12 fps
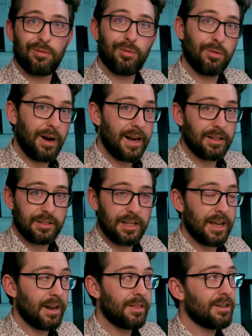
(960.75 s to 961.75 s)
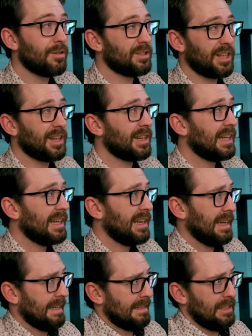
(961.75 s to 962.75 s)
right out the gate. I think it was like
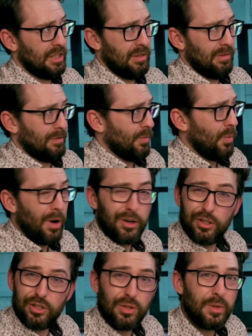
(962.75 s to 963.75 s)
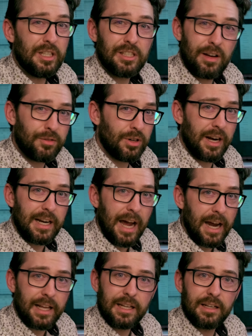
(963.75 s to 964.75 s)
1 or 2 weeks after I
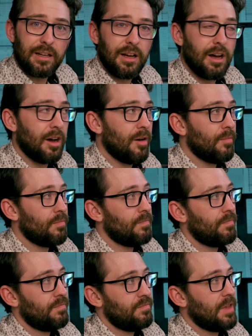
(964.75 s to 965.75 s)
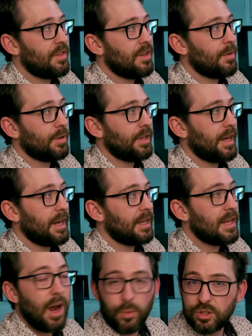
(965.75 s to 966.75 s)
got it that they were like,
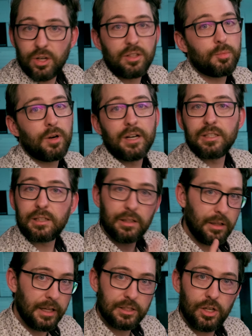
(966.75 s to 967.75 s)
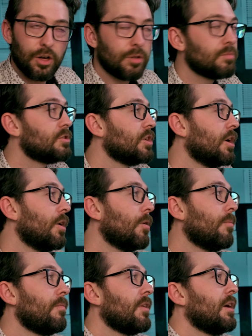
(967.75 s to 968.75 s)
yeah, we're starting the project, let's go. So
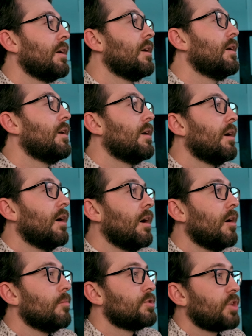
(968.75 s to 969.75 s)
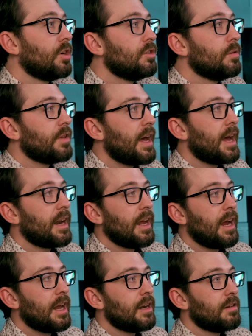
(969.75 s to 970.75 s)
started doing that,
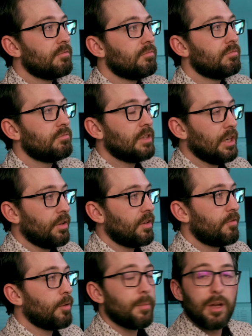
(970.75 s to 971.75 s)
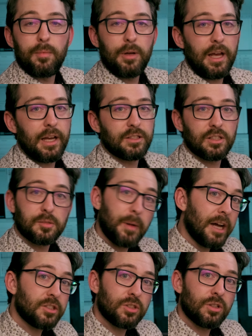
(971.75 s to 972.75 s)
and they've put me up as a
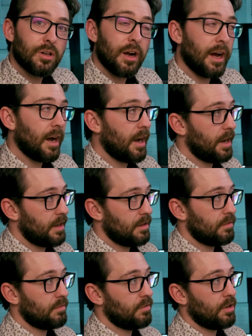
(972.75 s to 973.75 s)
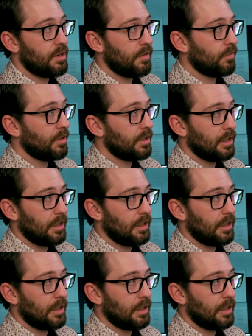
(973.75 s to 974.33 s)
sponsor on their different